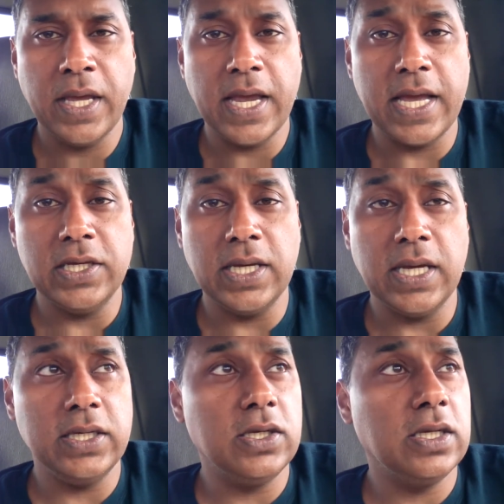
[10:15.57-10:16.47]
and yeah,
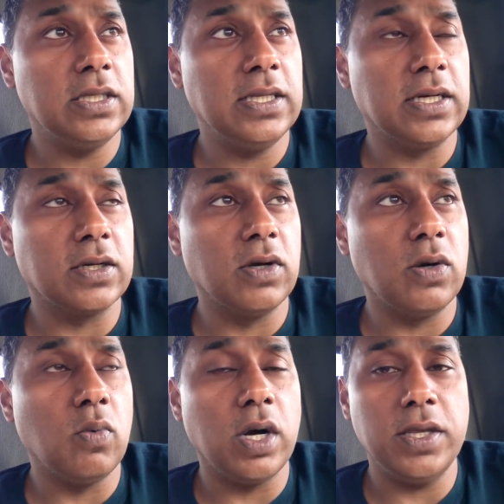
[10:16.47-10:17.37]
they're going to
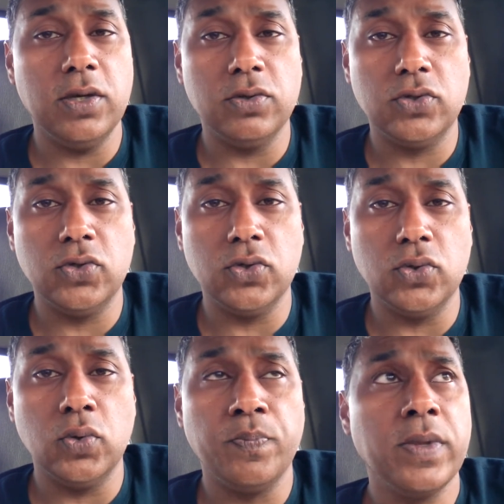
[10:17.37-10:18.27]
want you
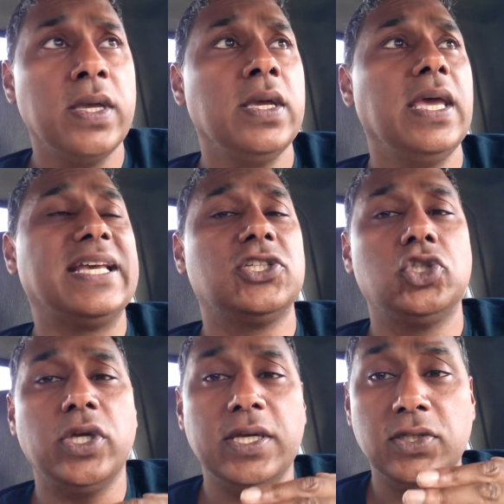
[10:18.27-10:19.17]
to
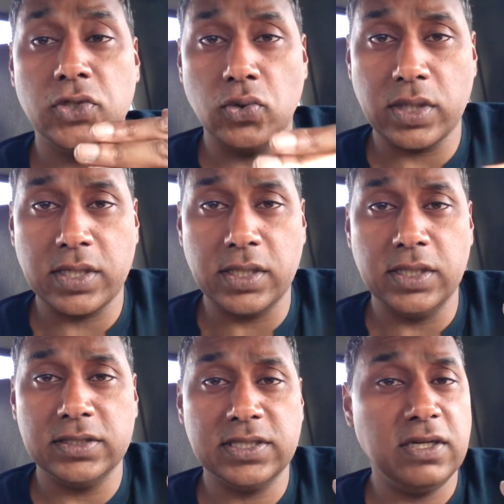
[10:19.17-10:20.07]
exchange your
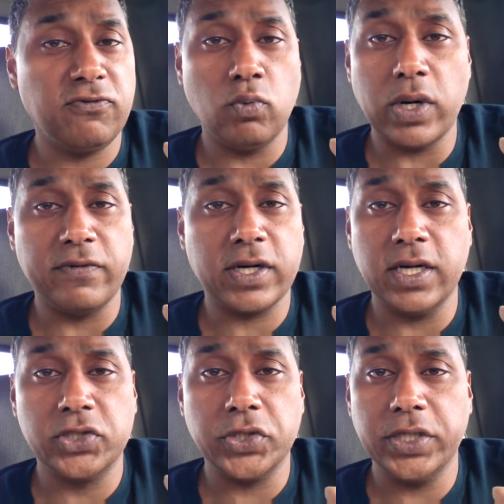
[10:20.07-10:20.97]
currency for whatever
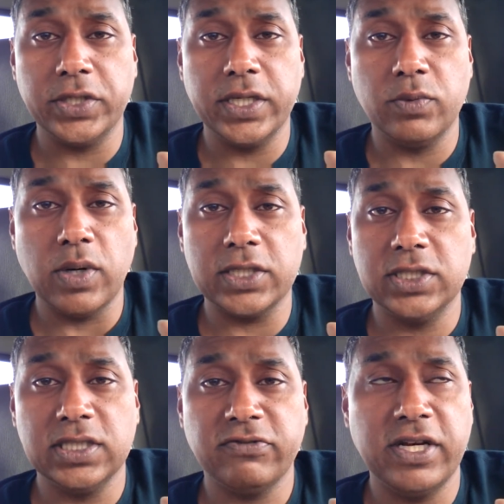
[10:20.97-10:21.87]
country you're in
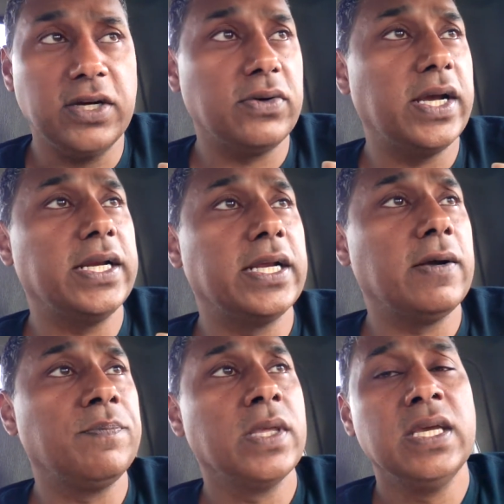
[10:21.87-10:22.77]
watching this video right
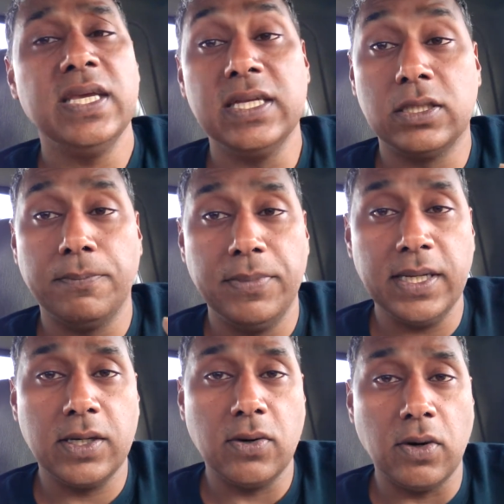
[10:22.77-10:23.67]
now into
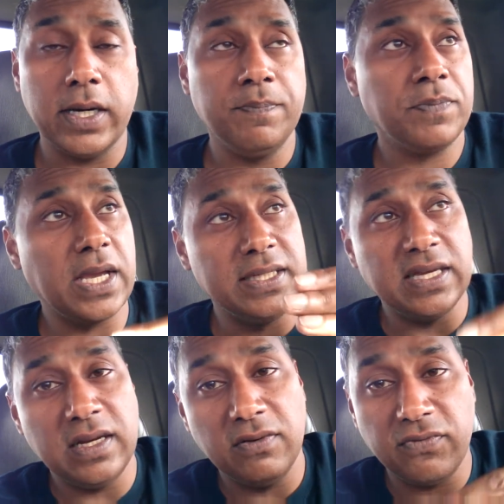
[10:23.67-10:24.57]
Bitcoin and
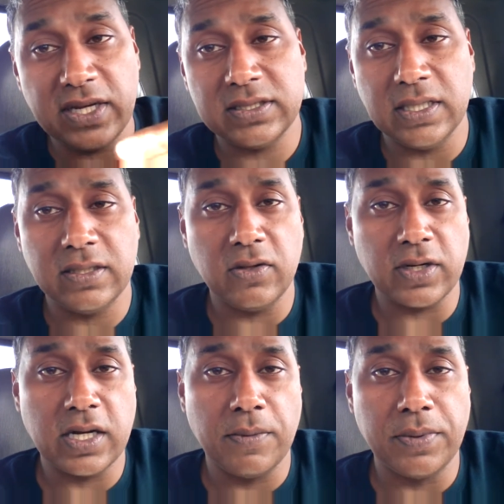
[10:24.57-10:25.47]
then invest into their
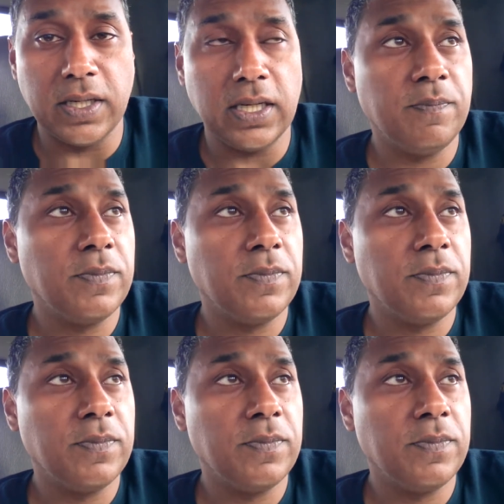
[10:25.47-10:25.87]
company.